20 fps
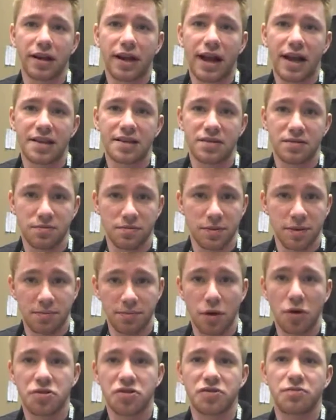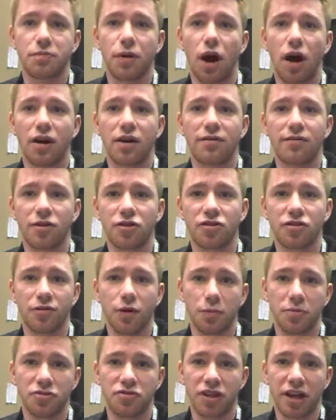It has the most modern version
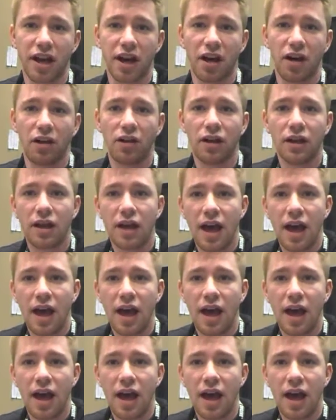of OpenGL,